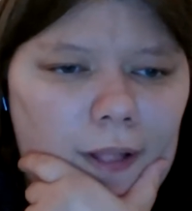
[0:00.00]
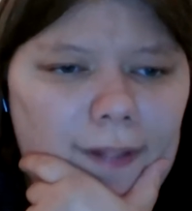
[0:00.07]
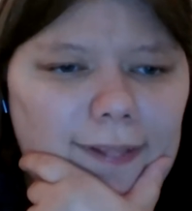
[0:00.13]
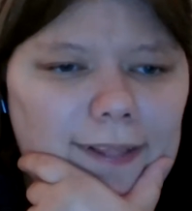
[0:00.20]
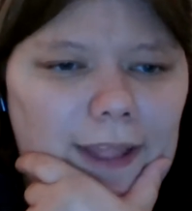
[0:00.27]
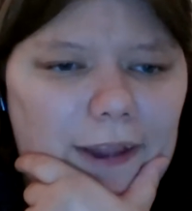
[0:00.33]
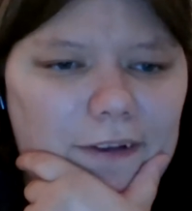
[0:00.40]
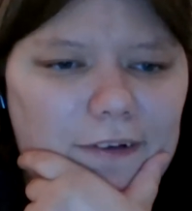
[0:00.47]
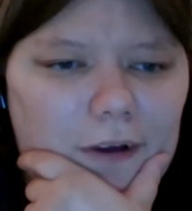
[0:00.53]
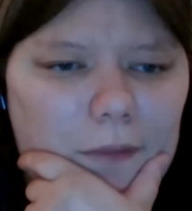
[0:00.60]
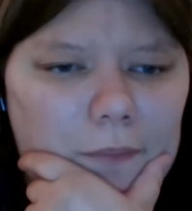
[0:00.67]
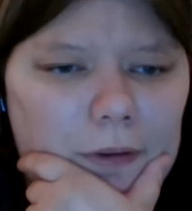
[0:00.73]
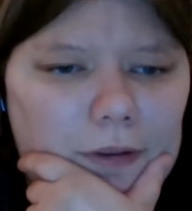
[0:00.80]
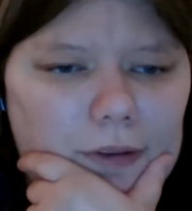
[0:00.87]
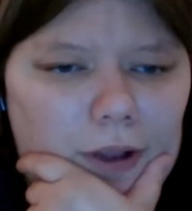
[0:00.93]
Later, I
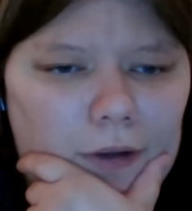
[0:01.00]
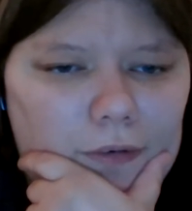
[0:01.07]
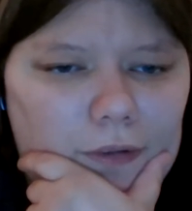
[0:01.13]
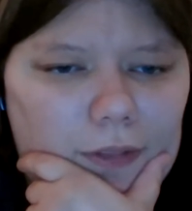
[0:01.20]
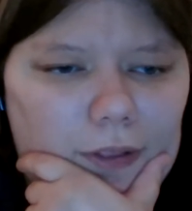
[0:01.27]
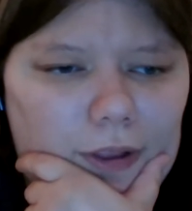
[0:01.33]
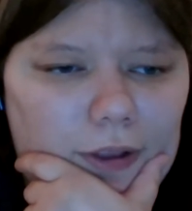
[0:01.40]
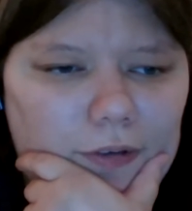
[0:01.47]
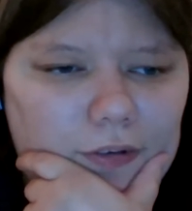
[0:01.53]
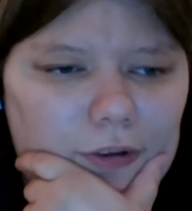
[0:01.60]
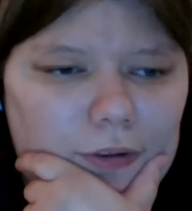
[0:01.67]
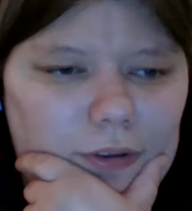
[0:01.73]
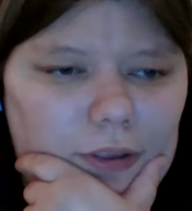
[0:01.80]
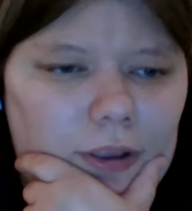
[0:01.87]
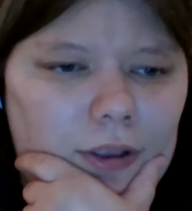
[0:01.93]
went down to the kitchen
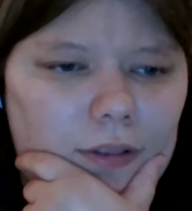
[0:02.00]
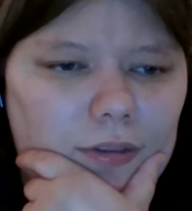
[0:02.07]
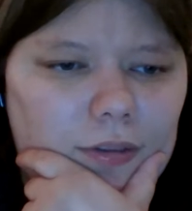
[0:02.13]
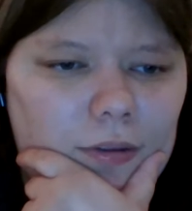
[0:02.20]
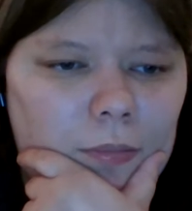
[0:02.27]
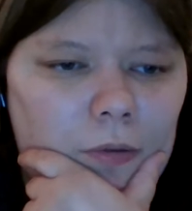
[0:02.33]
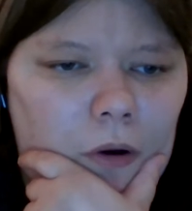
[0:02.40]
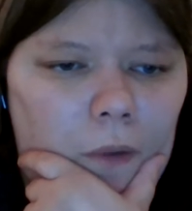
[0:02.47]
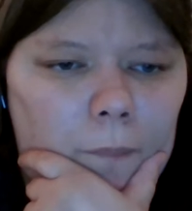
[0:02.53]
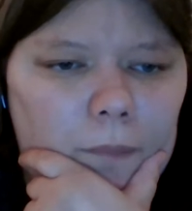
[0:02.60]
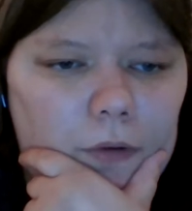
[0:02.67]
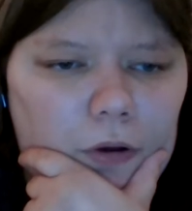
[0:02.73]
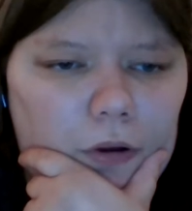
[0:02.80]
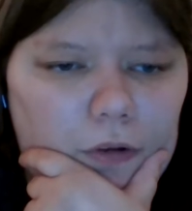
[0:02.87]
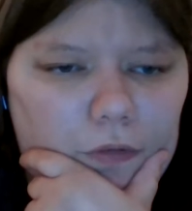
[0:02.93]
to eat some home
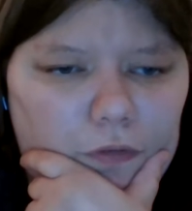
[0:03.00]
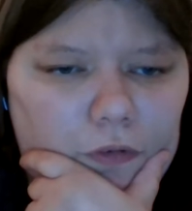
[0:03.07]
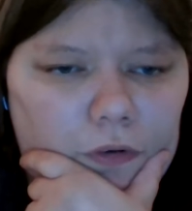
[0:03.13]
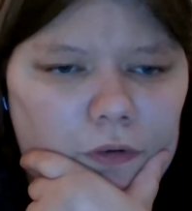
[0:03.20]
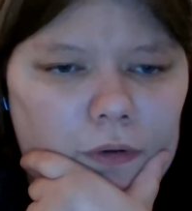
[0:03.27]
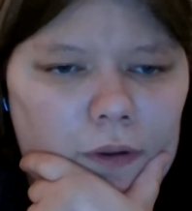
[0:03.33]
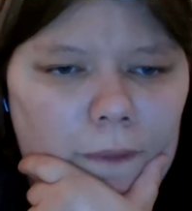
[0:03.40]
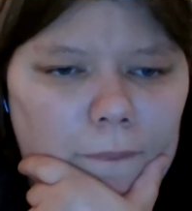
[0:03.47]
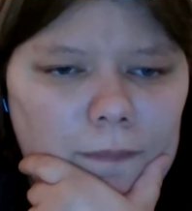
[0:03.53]
cooked food